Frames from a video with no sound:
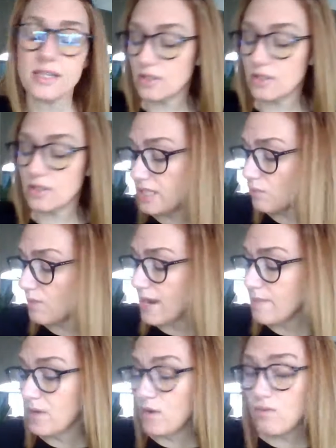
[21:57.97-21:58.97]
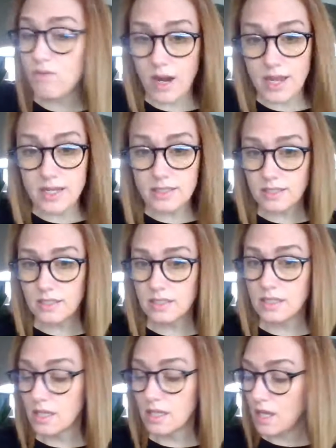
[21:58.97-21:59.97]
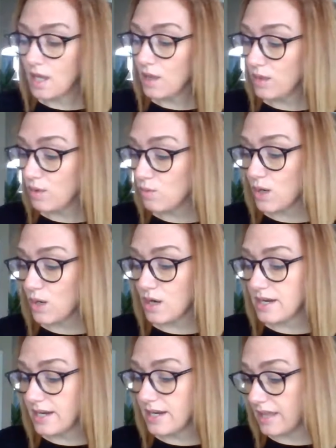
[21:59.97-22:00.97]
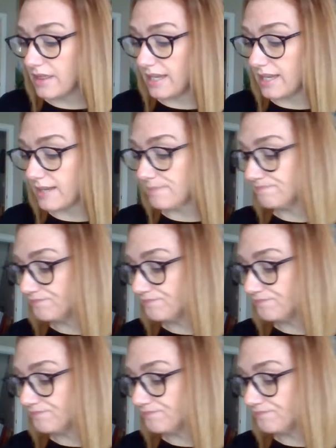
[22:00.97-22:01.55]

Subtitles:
So let's rainbow write the word nothing.